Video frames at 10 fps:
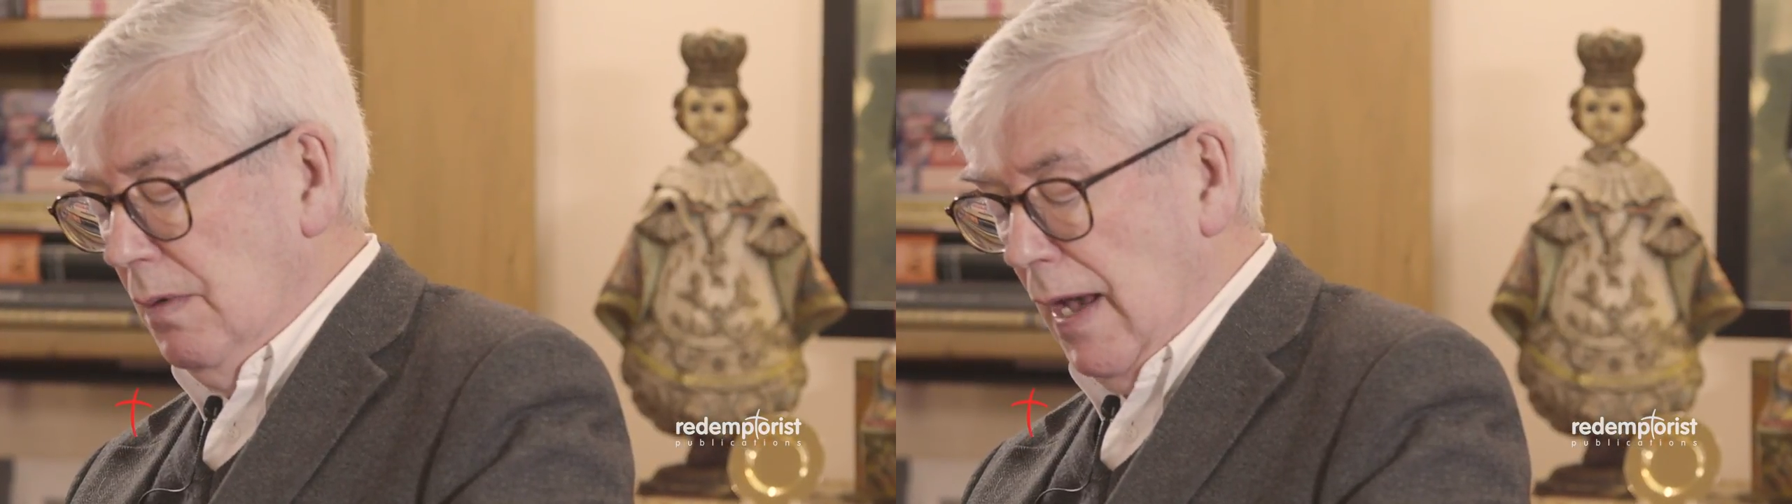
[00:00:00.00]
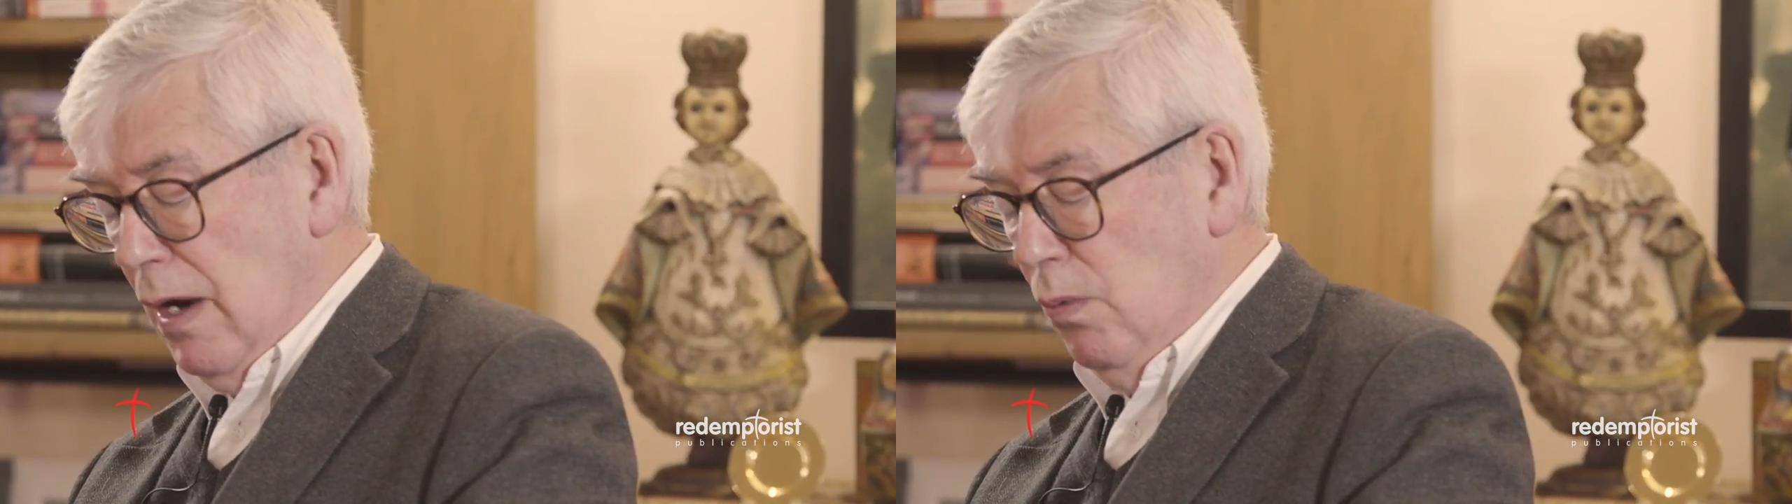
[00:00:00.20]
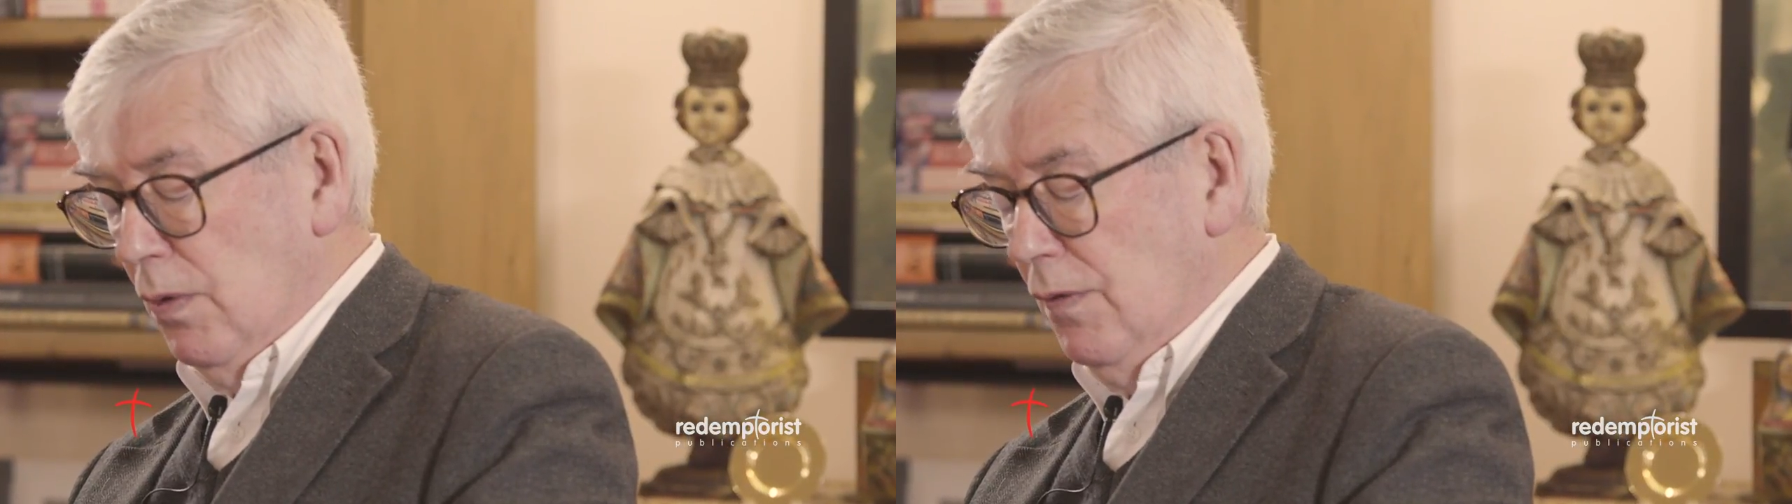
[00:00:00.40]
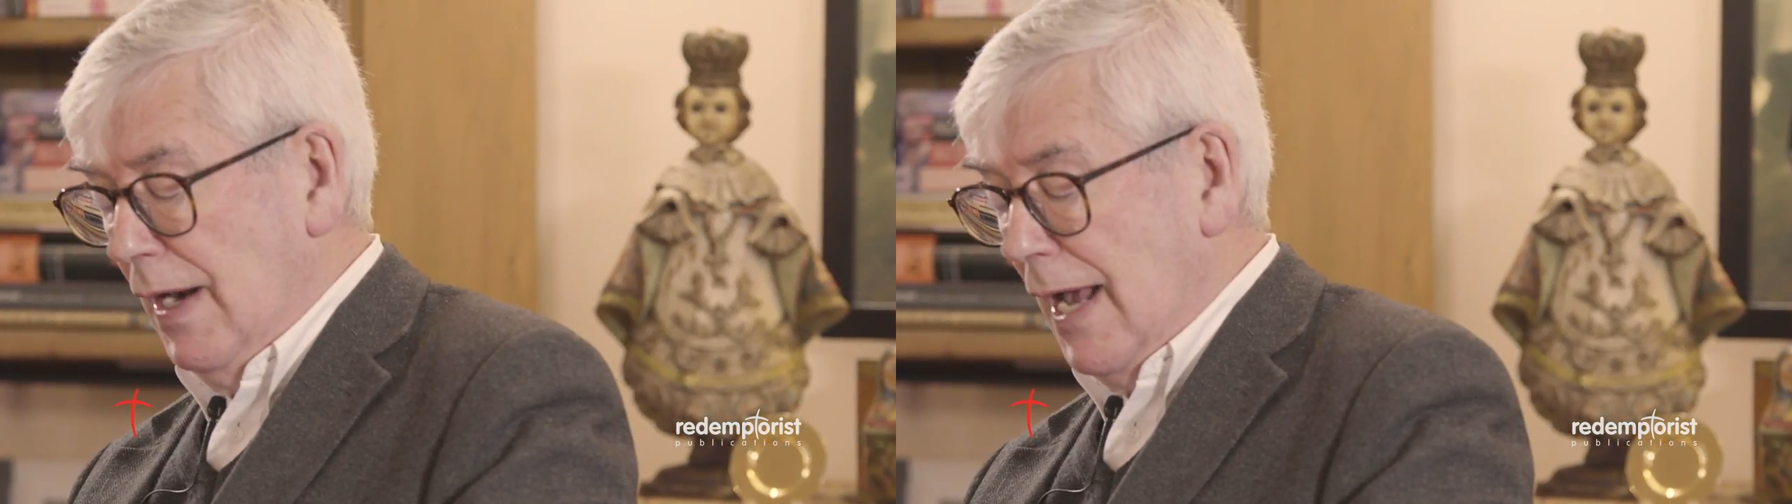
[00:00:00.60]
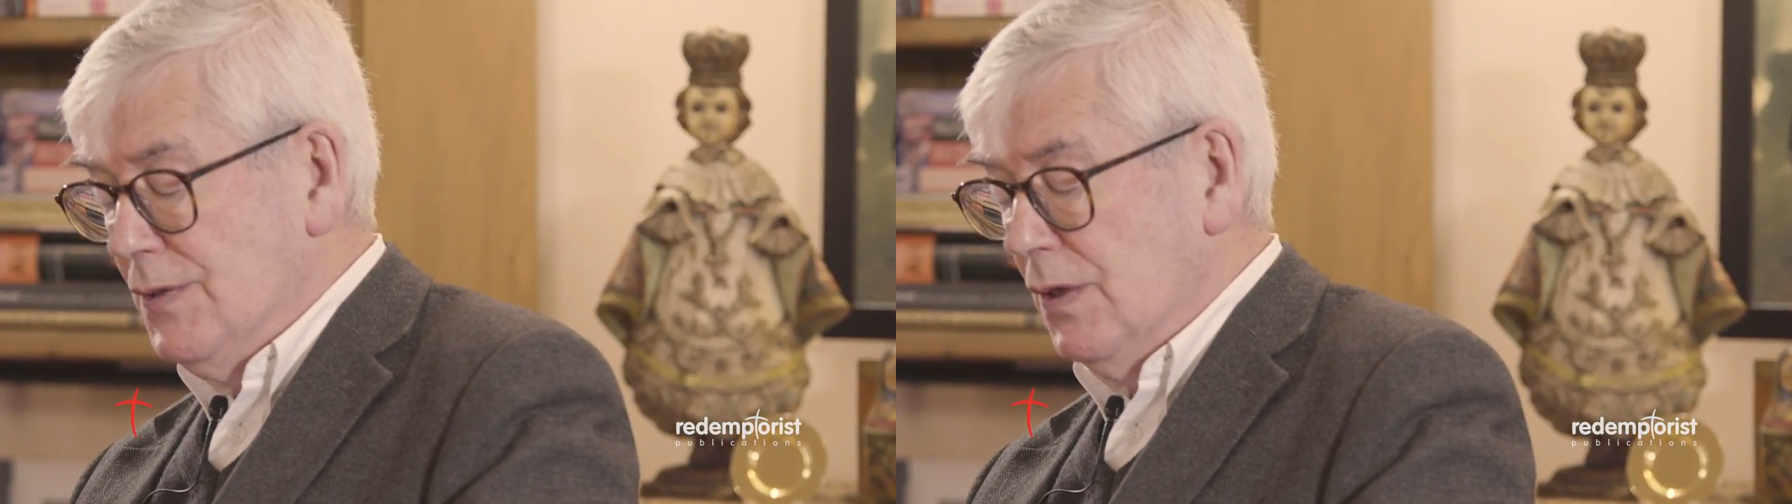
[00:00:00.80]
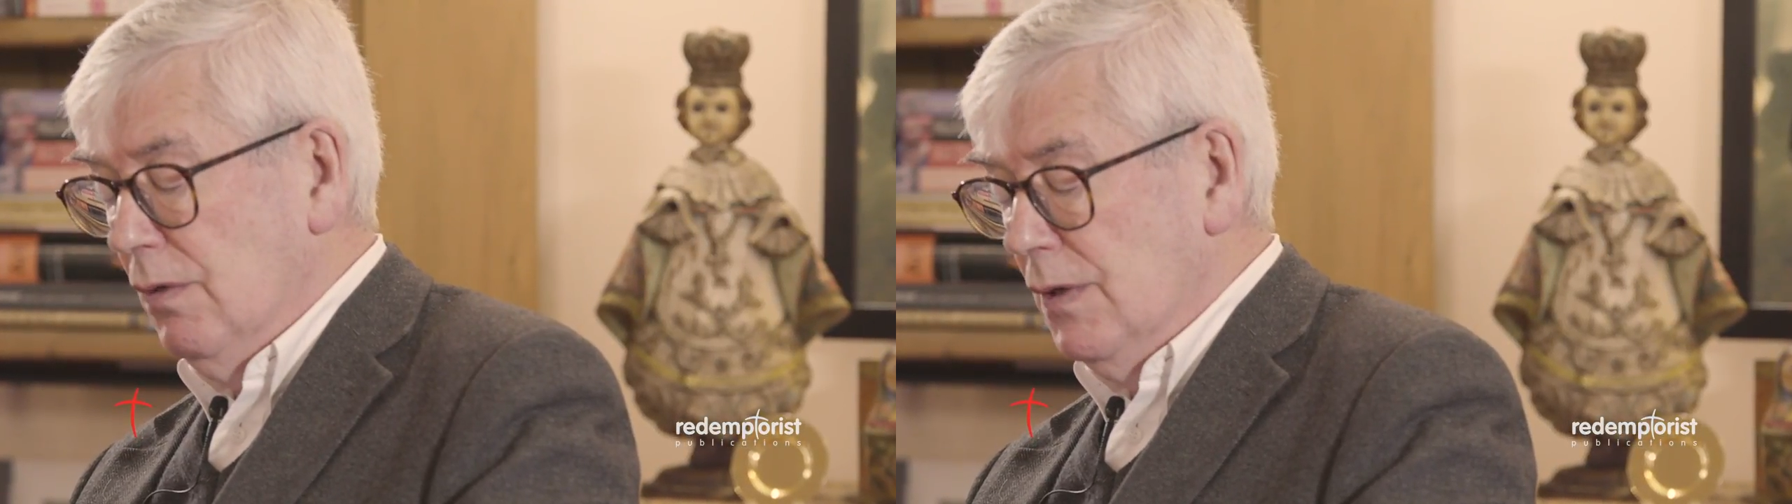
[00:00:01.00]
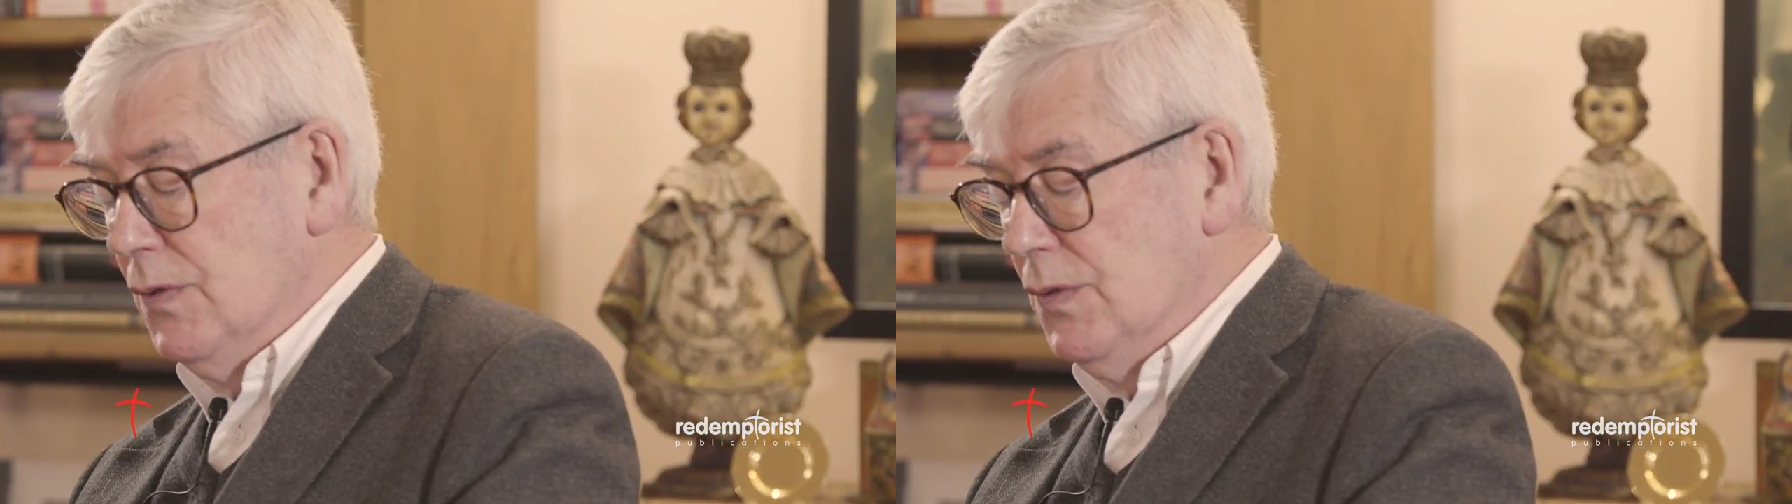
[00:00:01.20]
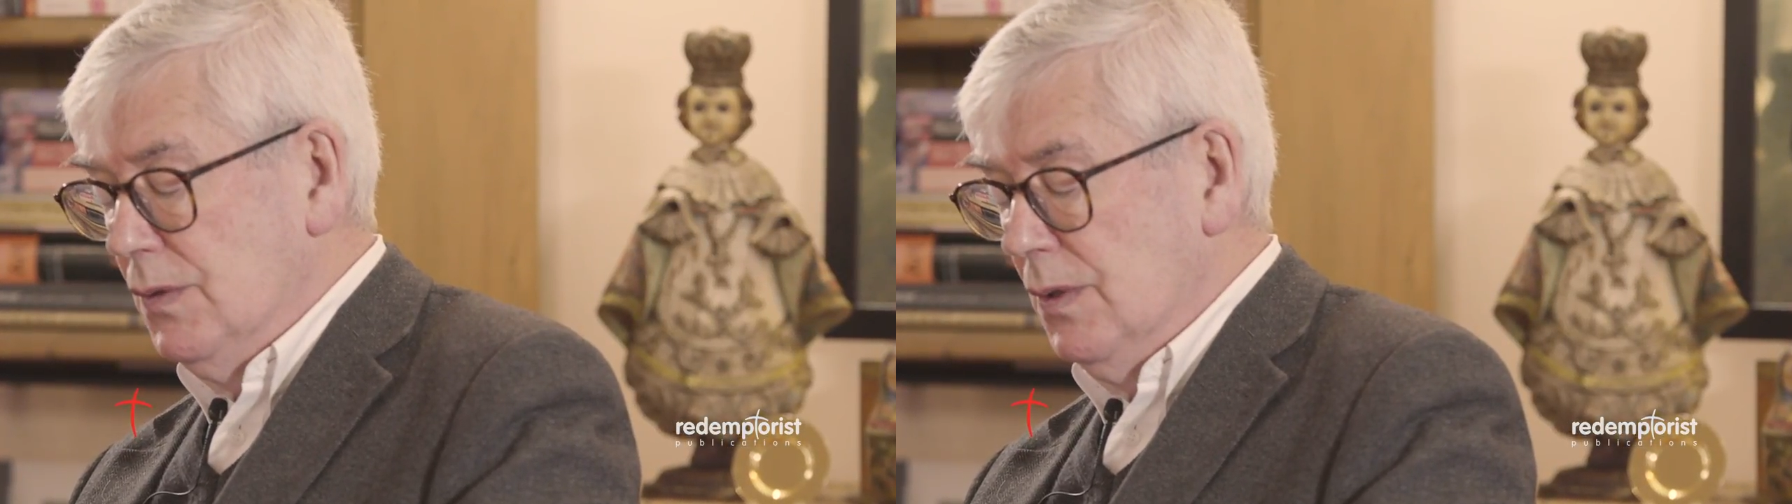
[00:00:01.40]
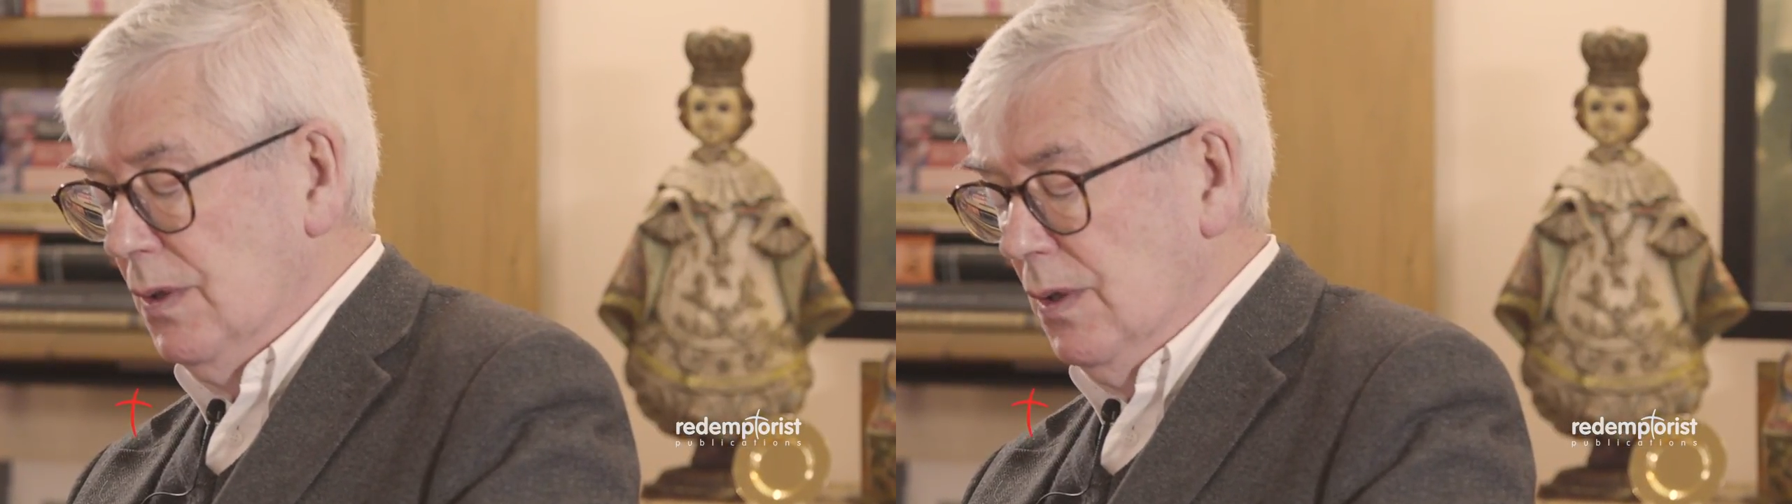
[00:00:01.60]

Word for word: and with Lazarus,